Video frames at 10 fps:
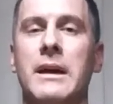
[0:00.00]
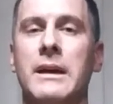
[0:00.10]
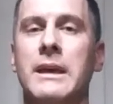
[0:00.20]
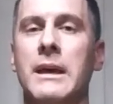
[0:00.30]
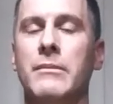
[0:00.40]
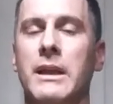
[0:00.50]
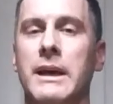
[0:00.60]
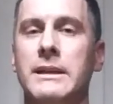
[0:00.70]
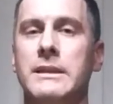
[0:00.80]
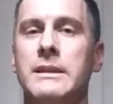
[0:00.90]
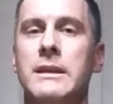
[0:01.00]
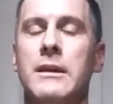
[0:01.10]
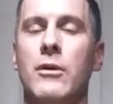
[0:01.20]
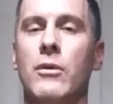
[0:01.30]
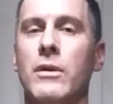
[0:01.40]
chem lights
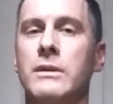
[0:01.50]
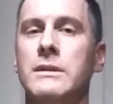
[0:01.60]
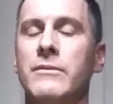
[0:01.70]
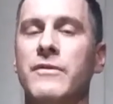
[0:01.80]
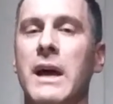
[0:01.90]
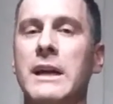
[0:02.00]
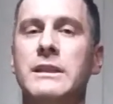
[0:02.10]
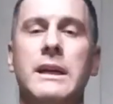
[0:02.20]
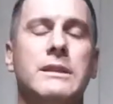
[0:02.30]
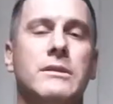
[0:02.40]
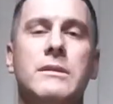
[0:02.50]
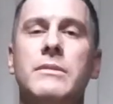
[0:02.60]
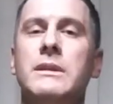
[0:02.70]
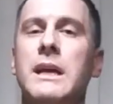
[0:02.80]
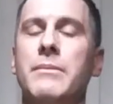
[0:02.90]
or some flashlights or some
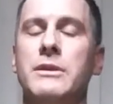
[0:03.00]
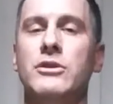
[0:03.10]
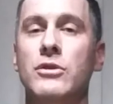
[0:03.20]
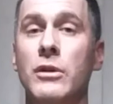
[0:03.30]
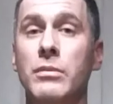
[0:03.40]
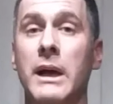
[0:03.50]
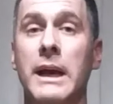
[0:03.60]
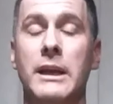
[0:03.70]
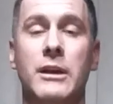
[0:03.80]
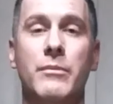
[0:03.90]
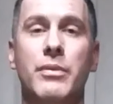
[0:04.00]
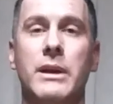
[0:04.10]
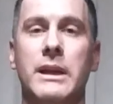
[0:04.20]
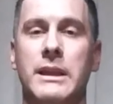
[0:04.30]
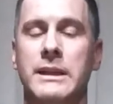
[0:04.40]
type of strobe light. You can put
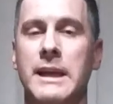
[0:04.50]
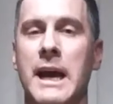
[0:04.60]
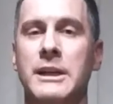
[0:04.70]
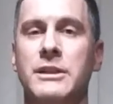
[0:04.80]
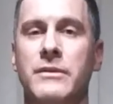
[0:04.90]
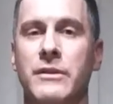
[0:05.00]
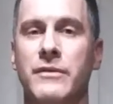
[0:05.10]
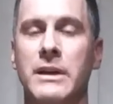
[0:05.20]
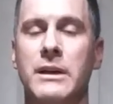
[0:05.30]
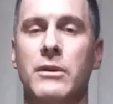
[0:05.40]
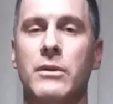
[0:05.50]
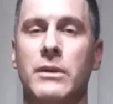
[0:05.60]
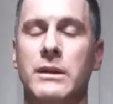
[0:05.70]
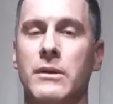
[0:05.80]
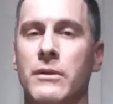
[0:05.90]
it in the dash of your vehicle,
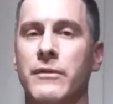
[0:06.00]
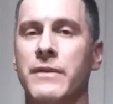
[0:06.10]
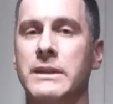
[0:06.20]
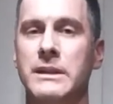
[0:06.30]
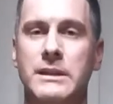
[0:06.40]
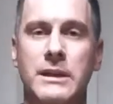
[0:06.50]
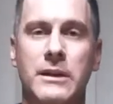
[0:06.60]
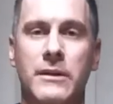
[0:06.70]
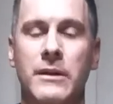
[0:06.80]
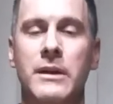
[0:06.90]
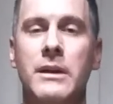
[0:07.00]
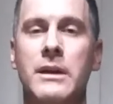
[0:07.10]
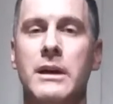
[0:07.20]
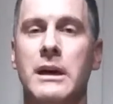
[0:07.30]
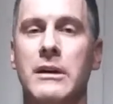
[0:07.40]
or fix it to your
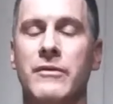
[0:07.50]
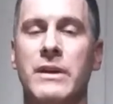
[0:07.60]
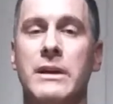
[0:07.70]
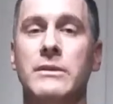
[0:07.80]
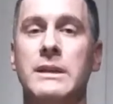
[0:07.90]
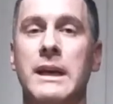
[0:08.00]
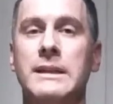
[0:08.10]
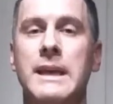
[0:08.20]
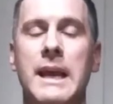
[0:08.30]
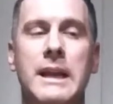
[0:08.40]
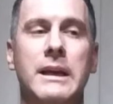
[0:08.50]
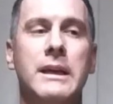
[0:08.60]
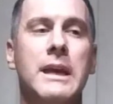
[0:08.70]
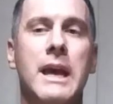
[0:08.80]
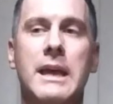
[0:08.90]
vehicle's
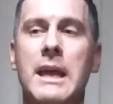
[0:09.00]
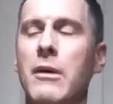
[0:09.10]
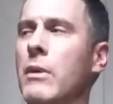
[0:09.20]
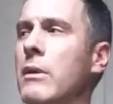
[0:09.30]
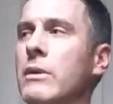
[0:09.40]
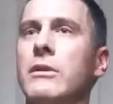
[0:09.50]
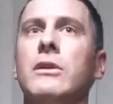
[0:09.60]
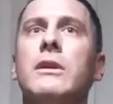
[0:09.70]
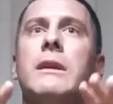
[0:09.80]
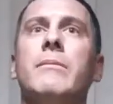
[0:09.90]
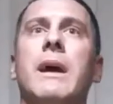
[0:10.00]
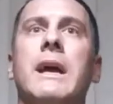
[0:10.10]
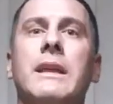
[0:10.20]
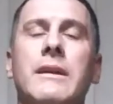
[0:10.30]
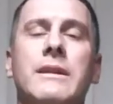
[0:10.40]
antenna, and that way when you're looking
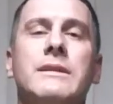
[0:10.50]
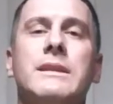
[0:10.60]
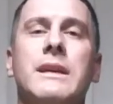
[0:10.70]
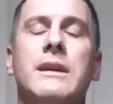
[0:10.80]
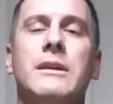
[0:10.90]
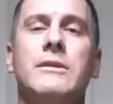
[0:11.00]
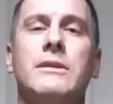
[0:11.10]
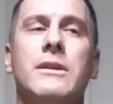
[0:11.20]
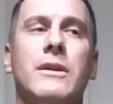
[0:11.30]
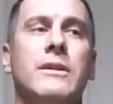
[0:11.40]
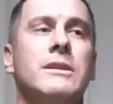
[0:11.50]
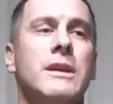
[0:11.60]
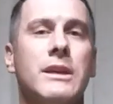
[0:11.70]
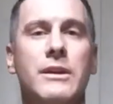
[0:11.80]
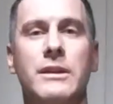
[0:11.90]
back there and you see 100 cars,
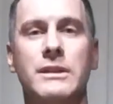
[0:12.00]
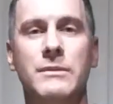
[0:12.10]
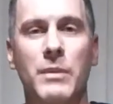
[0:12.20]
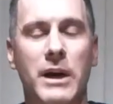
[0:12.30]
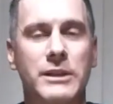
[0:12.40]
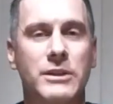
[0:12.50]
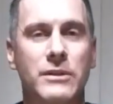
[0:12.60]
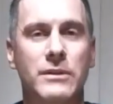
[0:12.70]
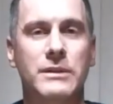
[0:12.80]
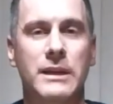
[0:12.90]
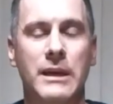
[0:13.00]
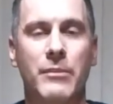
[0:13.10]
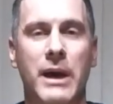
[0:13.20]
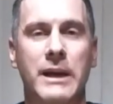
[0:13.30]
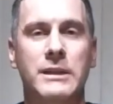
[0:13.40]
you can spot yours and get
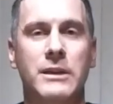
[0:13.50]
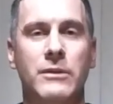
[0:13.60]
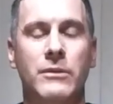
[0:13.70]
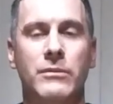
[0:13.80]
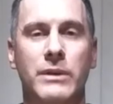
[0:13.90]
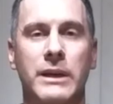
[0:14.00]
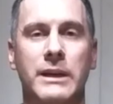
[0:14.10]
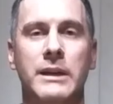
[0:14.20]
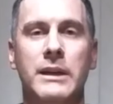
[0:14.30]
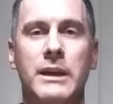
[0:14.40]
back to your rig